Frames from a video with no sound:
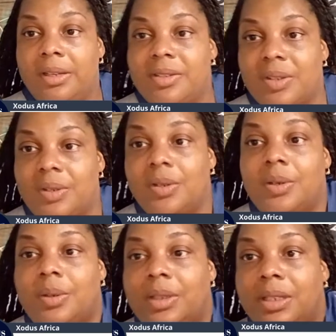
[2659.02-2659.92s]

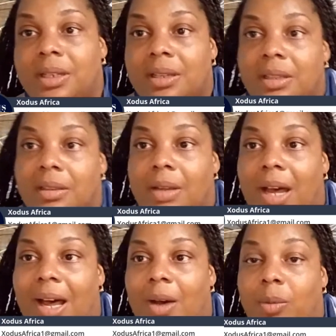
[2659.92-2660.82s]
So
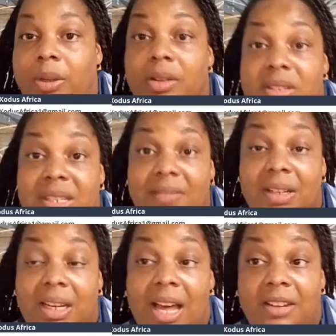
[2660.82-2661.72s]
we received
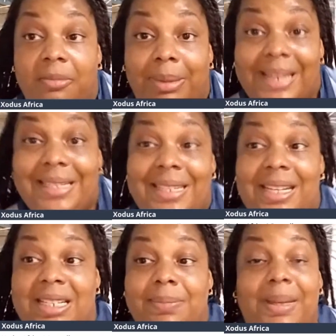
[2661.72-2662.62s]
a lot of
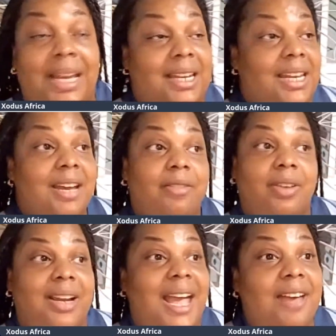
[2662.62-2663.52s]
blessings, but I
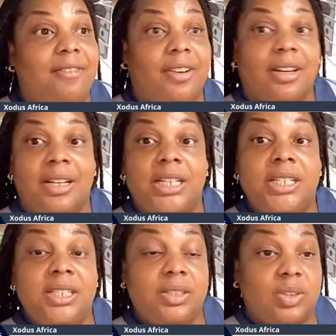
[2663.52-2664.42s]
never ever
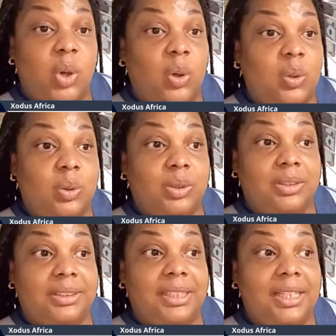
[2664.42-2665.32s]

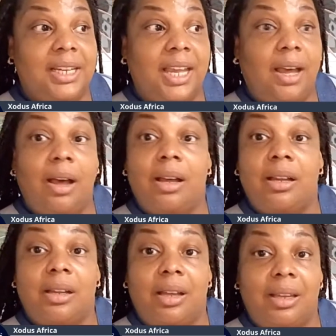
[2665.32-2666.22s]
told
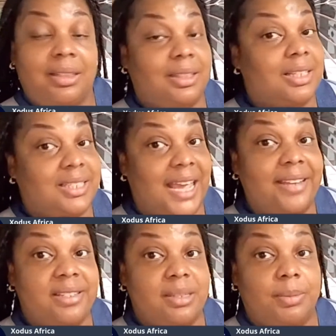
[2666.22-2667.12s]
of the
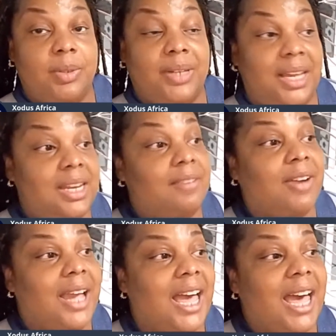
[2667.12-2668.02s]
testimony. I
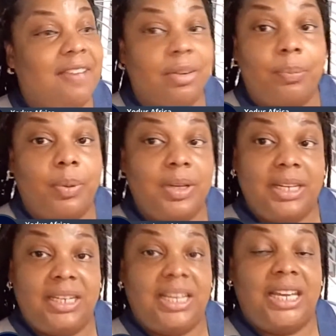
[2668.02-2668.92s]
never ever put
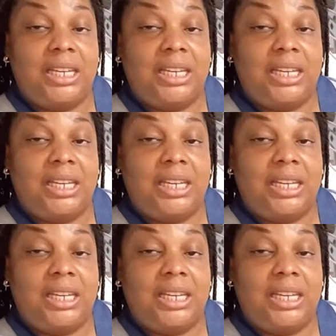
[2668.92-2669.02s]
it